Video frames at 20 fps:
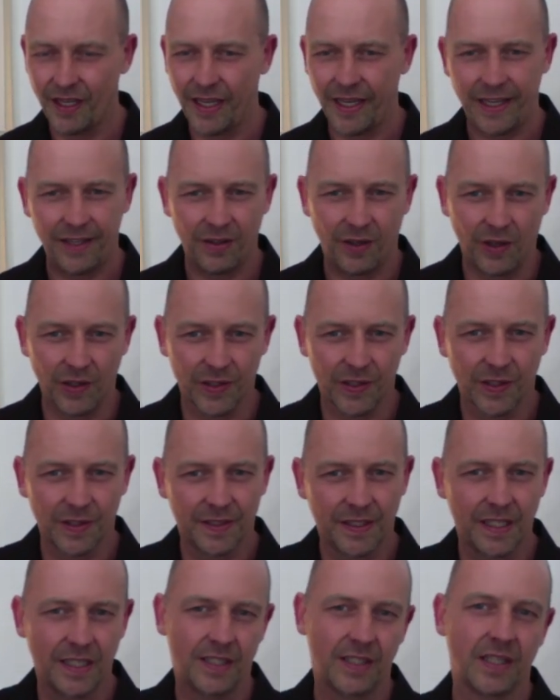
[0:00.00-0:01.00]
And also
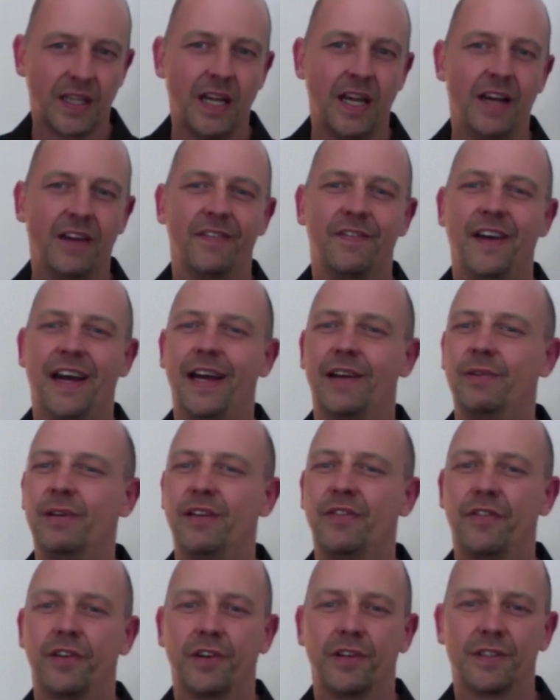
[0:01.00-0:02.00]
this very
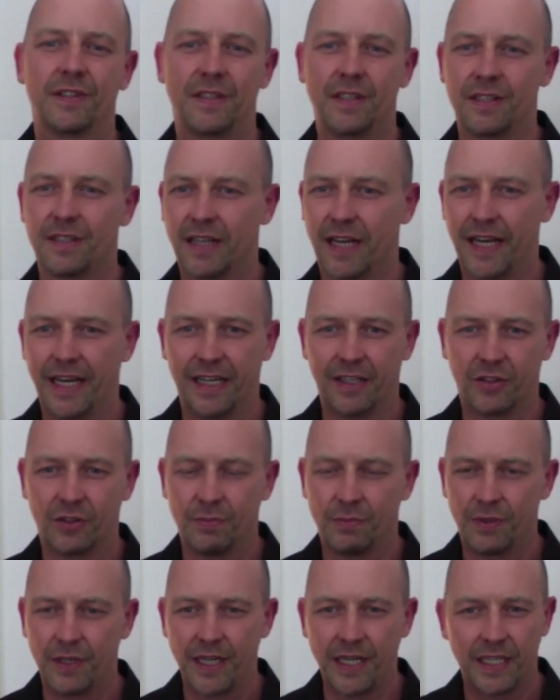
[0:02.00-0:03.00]
first desire to
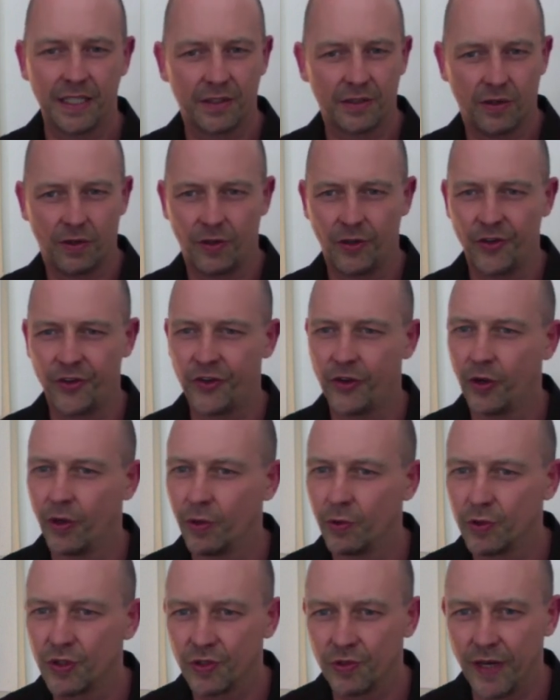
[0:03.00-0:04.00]
breathe, or
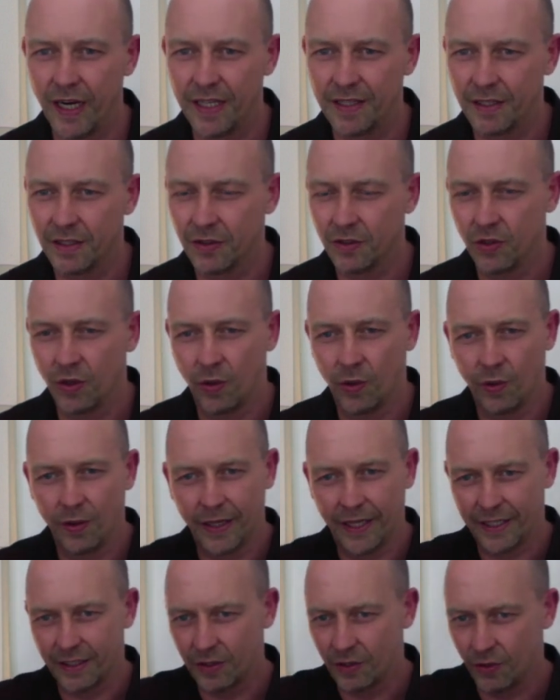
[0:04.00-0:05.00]
no stress at all,
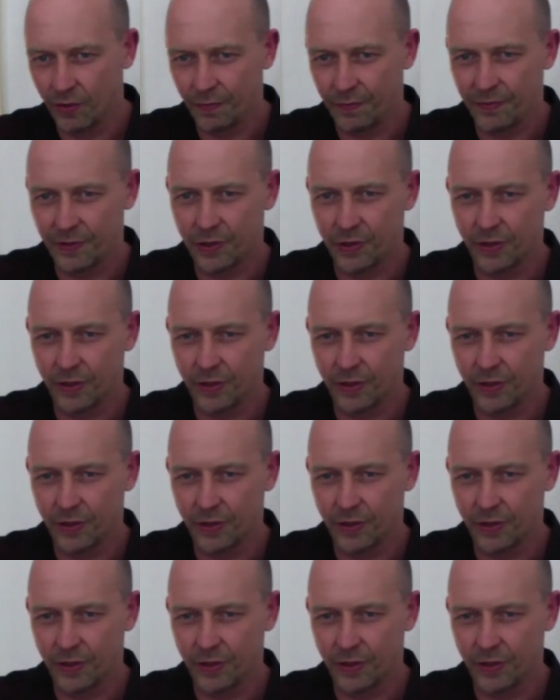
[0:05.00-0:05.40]
like no